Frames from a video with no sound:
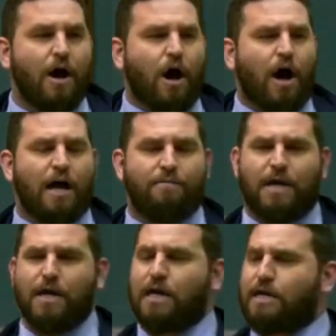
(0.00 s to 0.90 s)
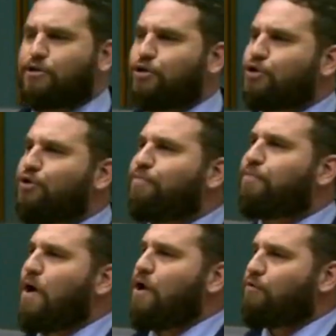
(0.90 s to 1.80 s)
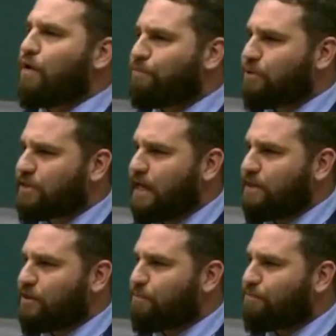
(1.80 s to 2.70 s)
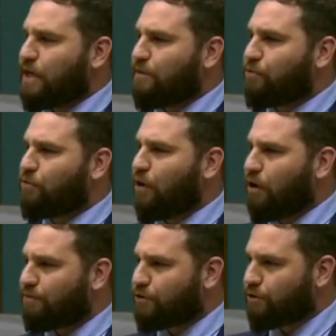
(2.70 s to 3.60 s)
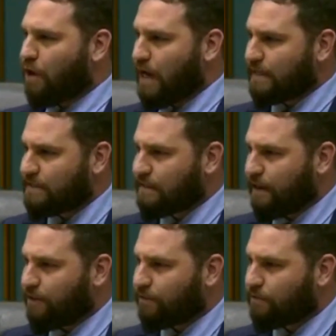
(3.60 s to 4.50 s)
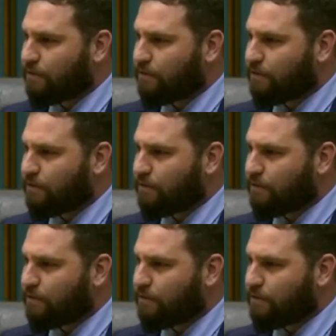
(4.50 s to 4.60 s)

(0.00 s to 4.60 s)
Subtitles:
I am here to represent the people of Drysdale.